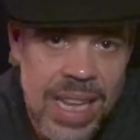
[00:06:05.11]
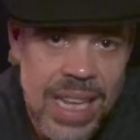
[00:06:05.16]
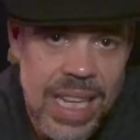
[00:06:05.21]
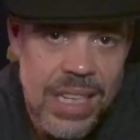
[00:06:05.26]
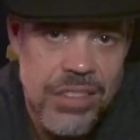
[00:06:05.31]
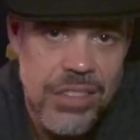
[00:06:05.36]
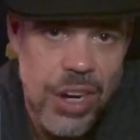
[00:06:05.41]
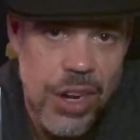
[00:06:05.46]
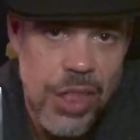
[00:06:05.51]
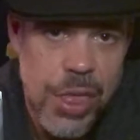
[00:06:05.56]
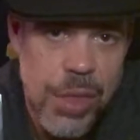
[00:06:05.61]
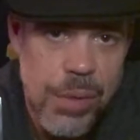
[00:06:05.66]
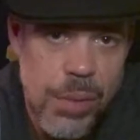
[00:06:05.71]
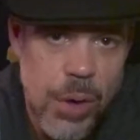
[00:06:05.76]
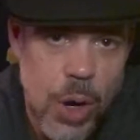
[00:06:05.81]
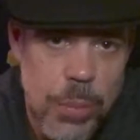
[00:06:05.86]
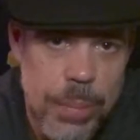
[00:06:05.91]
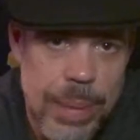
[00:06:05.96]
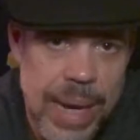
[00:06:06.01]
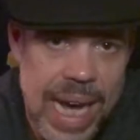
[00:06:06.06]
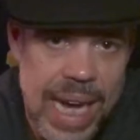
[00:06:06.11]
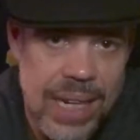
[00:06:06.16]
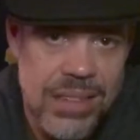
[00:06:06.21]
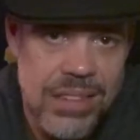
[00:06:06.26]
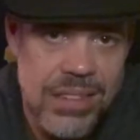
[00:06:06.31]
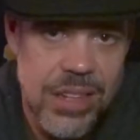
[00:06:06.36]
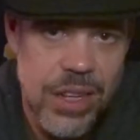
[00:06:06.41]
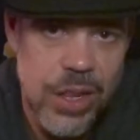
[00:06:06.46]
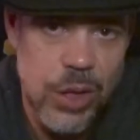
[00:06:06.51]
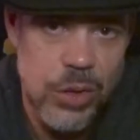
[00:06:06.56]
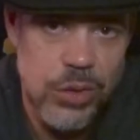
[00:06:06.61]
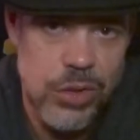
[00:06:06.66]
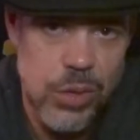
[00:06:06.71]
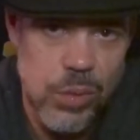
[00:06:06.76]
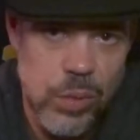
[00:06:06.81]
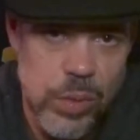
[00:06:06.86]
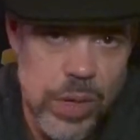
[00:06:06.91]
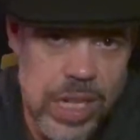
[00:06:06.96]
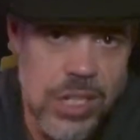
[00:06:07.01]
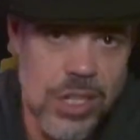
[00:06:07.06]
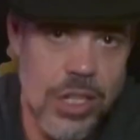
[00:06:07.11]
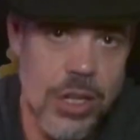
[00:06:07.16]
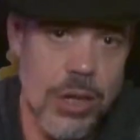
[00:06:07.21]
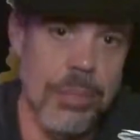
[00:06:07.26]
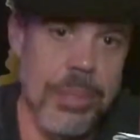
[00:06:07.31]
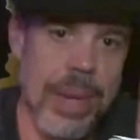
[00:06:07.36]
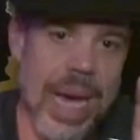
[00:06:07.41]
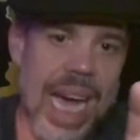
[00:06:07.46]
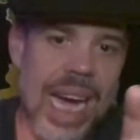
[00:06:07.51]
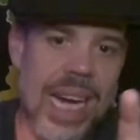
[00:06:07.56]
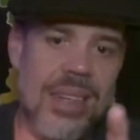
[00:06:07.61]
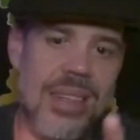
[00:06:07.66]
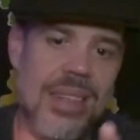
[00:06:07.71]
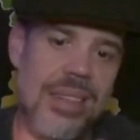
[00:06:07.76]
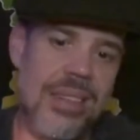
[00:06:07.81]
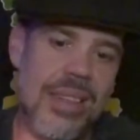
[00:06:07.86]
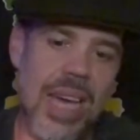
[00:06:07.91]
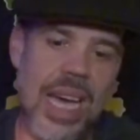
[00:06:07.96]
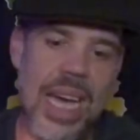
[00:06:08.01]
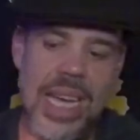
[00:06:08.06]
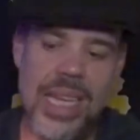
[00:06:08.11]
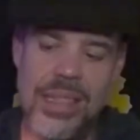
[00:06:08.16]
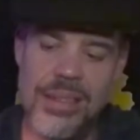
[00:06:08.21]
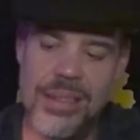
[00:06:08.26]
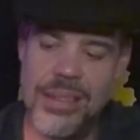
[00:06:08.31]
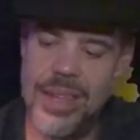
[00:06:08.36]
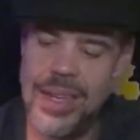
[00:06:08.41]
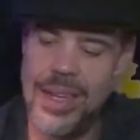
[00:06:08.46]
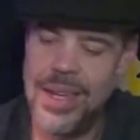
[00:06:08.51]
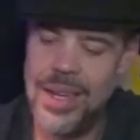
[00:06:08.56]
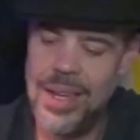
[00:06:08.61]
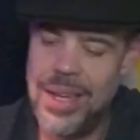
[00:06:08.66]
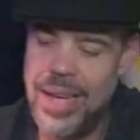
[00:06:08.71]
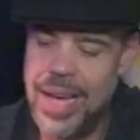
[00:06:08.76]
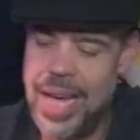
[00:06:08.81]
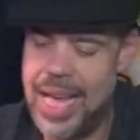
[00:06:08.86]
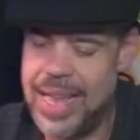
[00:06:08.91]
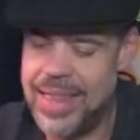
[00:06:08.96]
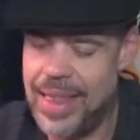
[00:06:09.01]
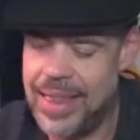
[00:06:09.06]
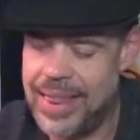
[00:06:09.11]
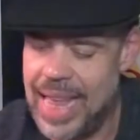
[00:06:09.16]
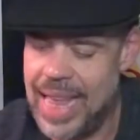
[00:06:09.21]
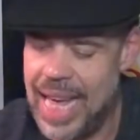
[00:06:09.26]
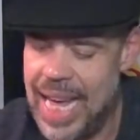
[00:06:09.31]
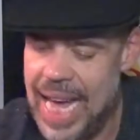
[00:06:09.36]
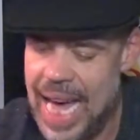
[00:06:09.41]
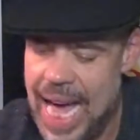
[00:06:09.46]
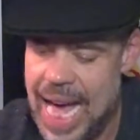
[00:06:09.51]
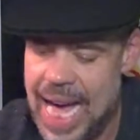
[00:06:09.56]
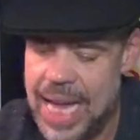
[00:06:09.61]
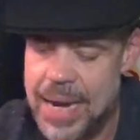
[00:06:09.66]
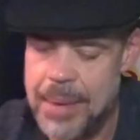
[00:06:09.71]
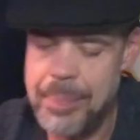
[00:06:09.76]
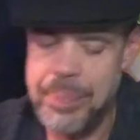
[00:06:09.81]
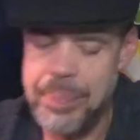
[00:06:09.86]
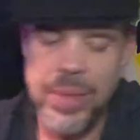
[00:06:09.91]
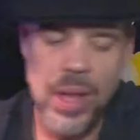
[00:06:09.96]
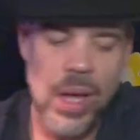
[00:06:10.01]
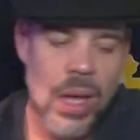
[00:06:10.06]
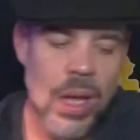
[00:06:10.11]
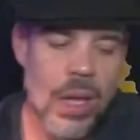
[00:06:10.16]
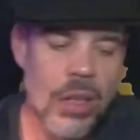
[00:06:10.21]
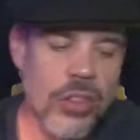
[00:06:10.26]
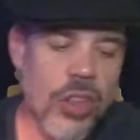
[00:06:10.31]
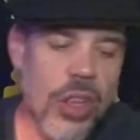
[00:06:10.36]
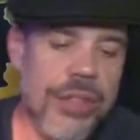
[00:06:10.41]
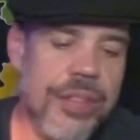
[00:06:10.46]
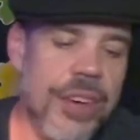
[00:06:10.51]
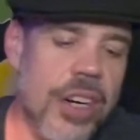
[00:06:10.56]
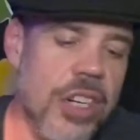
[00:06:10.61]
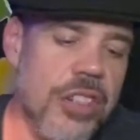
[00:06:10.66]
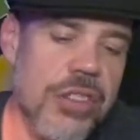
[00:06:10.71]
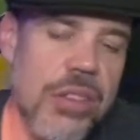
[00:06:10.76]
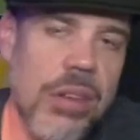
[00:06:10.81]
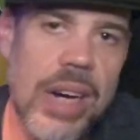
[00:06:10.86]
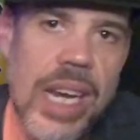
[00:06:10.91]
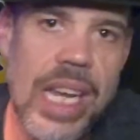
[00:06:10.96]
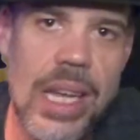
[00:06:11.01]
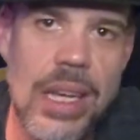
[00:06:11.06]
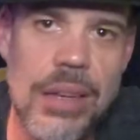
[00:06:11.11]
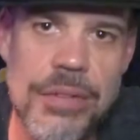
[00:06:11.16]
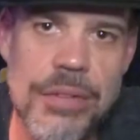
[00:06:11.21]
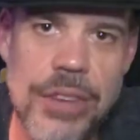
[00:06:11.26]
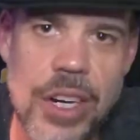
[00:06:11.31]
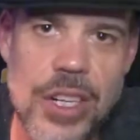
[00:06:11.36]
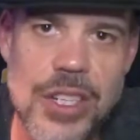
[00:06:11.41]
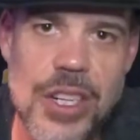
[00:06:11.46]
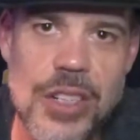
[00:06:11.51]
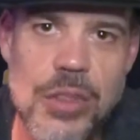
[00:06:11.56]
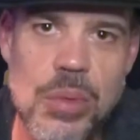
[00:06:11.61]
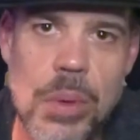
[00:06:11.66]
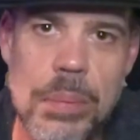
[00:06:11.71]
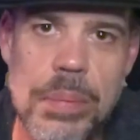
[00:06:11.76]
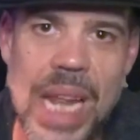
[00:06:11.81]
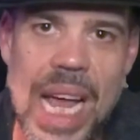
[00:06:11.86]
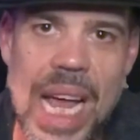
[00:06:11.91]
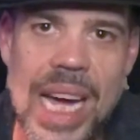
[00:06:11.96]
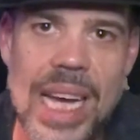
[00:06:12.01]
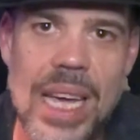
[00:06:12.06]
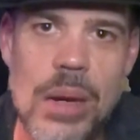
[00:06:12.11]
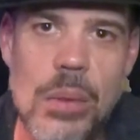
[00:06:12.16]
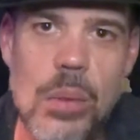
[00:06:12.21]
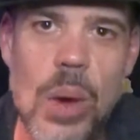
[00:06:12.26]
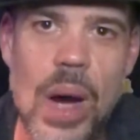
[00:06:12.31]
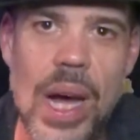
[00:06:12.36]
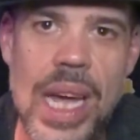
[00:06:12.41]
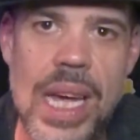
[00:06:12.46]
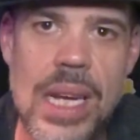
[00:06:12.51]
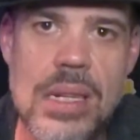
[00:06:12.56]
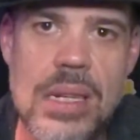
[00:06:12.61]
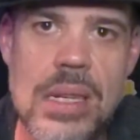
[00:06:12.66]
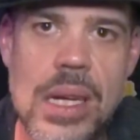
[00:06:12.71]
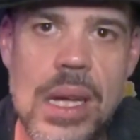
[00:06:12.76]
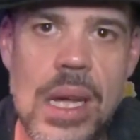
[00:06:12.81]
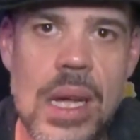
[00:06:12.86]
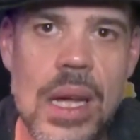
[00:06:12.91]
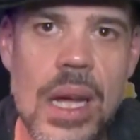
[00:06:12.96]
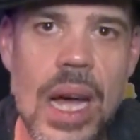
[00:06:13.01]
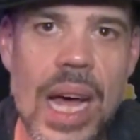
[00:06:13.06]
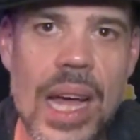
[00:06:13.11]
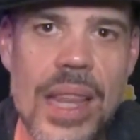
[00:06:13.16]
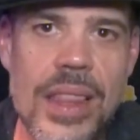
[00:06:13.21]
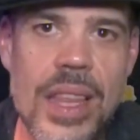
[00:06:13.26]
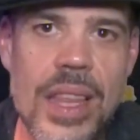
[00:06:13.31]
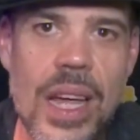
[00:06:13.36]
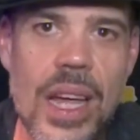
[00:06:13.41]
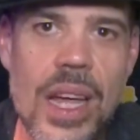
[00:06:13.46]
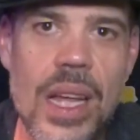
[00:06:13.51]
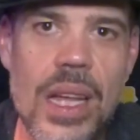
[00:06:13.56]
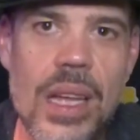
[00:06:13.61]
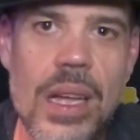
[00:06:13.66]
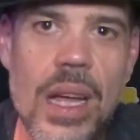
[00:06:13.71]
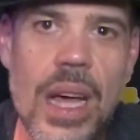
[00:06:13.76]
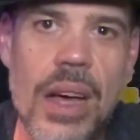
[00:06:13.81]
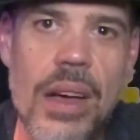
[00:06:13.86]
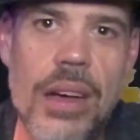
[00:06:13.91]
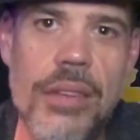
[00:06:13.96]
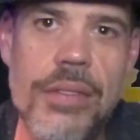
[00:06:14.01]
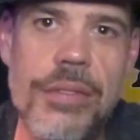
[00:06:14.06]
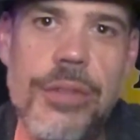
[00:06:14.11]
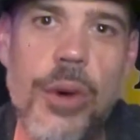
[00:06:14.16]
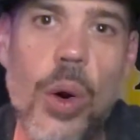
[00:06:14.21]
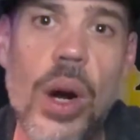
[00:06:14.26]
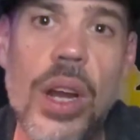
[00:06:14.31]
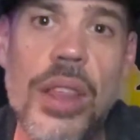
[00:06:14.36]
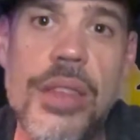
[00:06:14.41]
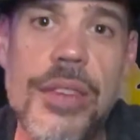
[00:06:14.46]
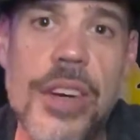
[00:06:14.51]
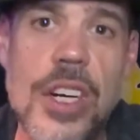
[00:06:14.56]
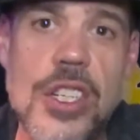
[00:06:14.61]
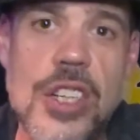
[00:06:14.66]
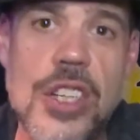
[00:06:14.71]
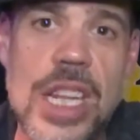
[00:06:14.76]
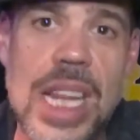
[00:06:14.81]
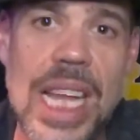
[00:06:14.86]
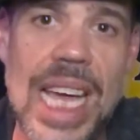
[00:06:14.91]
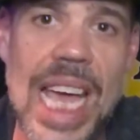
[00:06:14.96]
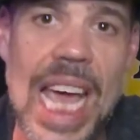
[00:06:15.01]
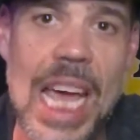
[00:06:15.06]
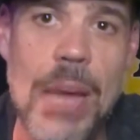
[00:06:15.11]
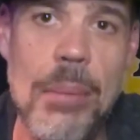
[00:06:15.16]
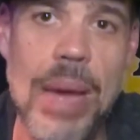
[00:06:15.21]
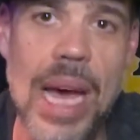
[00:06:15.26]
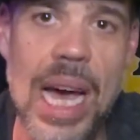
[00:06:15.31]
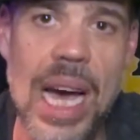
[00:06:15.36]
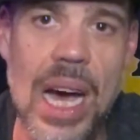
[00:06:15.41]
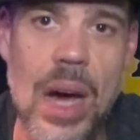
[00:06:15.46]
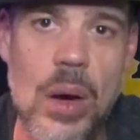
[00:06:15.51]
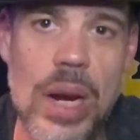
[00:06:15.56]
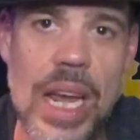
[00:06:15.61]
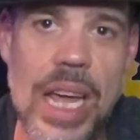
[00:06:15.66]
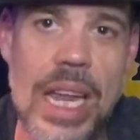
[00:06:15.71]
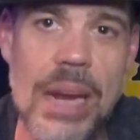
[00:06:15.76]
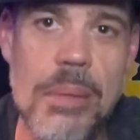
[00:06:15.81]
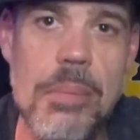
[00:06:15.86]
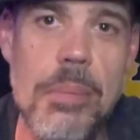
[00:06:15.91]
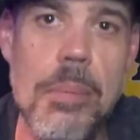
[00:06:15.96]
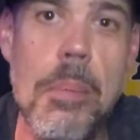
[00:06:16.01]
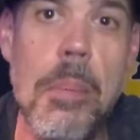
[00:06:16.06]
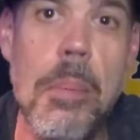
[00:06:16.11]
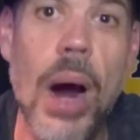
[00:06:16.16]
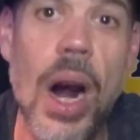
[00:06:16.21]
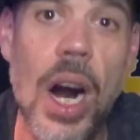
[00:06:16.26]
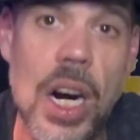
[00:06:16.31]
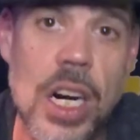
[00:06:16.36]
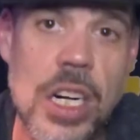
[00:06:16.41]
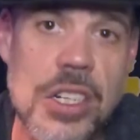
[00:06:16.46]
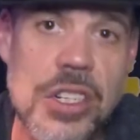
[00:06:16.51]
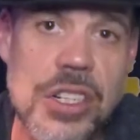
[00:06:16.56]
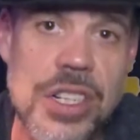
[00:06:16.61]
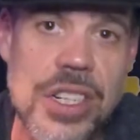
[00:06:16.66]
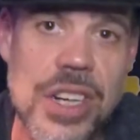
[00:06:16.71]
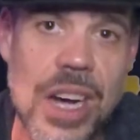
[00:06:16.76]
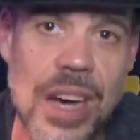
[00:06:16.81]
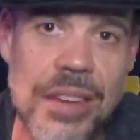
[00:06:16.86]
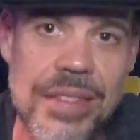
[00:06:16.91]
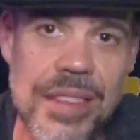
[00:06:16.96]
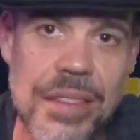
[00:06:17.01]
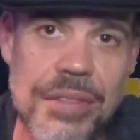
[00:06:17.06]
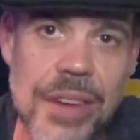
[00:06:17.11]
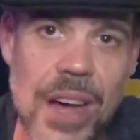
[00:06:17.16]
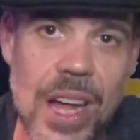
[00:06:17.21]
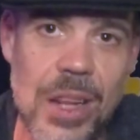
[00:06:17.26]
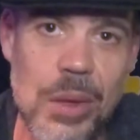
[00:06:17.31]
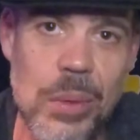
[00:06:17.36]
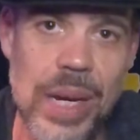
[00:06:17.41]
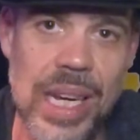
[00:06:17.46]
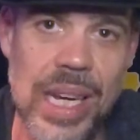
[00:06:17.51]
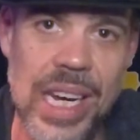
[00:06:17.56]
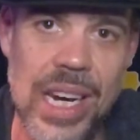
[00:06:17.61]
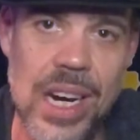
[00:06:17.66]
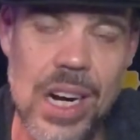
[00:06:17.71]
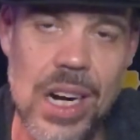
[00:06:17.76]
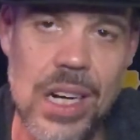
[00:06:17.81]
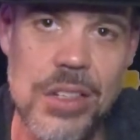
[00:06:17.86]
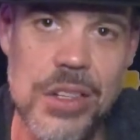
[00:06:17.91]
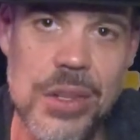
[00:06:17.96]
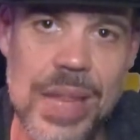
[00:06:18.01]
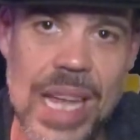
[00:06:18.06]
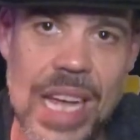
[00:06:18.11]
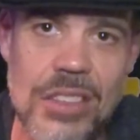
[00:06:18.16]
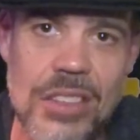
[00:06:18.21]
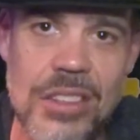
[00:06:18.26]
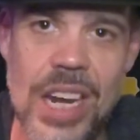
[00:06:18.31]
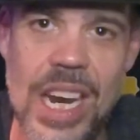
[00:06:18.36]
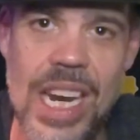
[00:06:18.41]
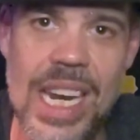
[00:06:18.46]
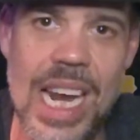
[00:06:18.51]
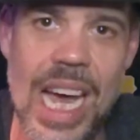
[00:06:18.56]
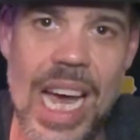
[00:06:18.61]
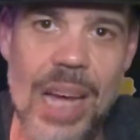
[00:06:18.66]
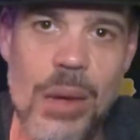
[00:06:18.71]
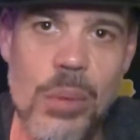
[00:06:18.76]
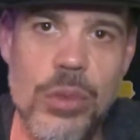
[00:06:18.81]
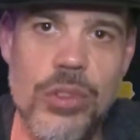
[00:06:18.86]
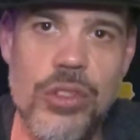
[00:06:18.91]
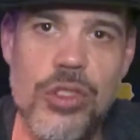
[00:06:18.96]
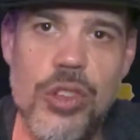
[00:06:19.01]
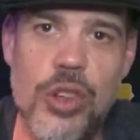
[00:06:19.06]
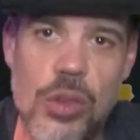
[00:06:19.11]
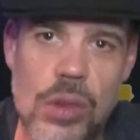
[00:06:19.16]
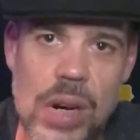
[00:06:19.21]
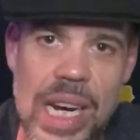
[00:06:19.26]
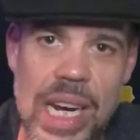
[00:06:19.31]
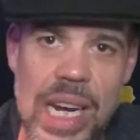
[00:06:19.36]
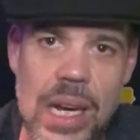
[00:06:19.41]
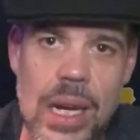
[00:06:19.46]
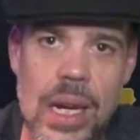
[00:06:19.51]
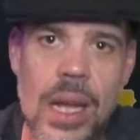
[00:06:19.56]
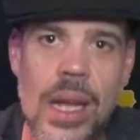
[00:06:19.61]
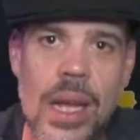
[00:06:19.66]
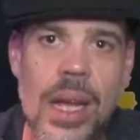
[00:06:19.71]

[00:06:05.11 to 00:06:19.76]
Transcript: These are throwbacks to those original back designs that they had. So the first three versions were black and white. The fourth version that came out in March of the following year, 2009, was green.